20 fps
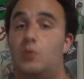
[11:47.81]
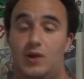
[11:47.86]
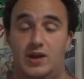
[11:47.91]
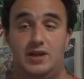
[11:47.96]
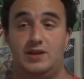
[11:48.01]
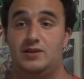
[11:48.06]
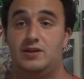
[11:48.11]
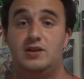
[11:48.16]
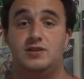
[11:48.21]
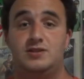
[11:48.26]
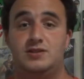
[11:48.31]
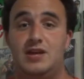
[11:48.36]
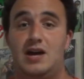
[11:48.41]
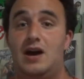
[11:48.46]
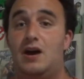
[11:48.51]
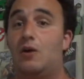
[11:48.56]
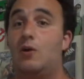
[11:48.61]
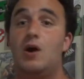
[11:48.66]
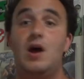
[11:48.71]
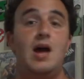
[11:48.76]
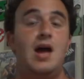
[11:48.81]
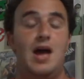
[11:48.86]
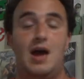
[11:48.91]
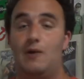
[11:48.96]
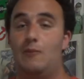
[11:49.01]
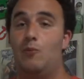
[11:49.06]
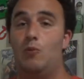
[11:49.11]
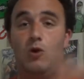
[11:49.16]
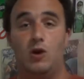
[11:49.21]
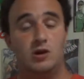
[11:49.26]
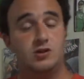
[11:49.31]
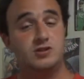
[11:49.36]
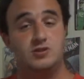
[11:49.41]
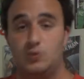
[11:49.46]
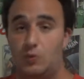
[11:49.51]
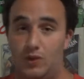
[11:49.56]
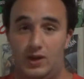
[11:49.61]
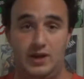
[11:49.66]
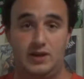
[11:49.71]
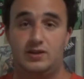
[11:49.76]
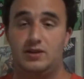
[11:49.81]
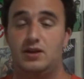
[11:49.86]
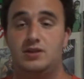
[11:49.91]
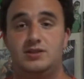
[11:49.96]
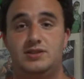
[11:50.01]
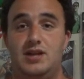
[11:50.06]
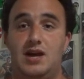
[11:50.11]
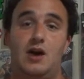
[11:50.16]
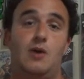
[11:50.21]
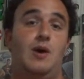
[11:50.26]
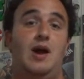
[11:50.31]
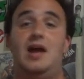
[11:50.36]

way it does now and works the way it does now,